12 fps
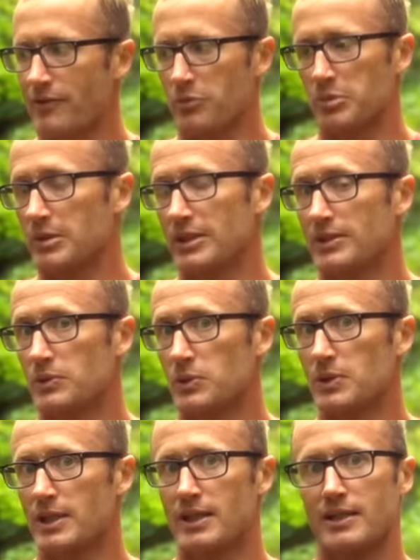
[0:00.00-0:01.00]
have a pretty
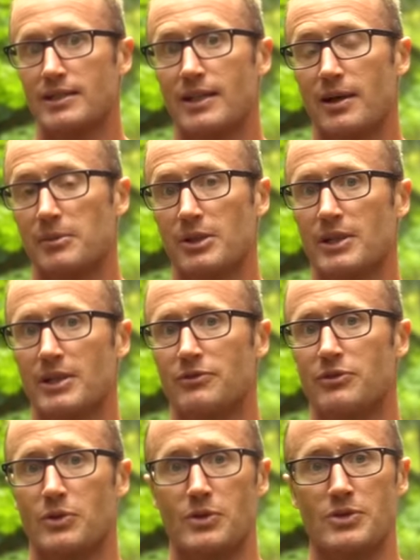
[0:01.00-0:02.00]
cool gun that I'm looking
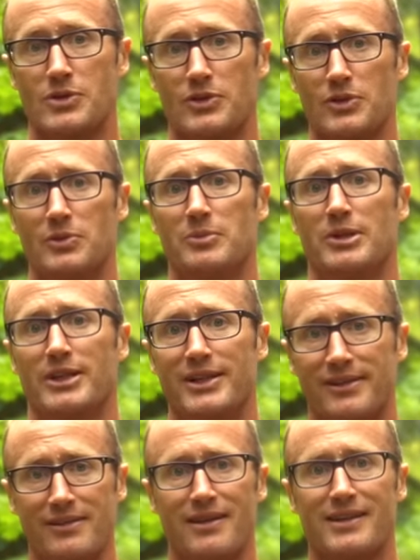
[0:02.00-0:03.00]
forward to putting
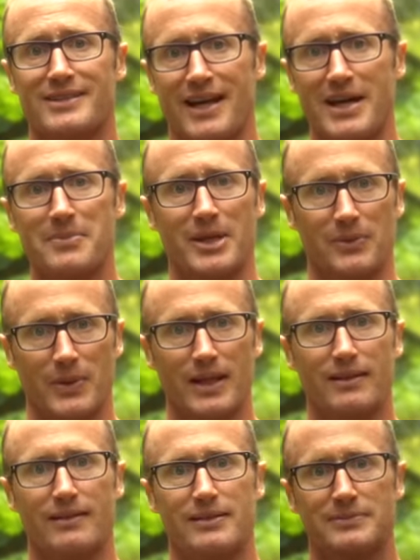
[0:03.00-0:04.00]
a lot of time in
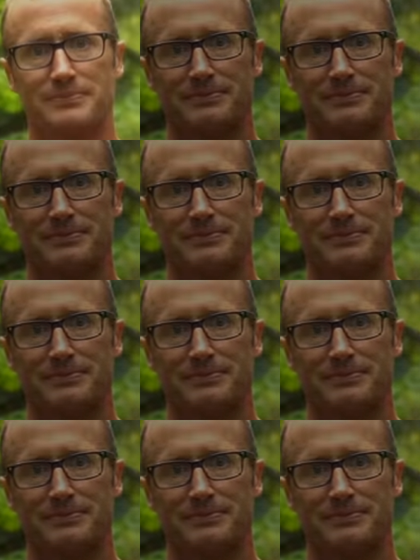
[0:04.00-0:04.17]
with.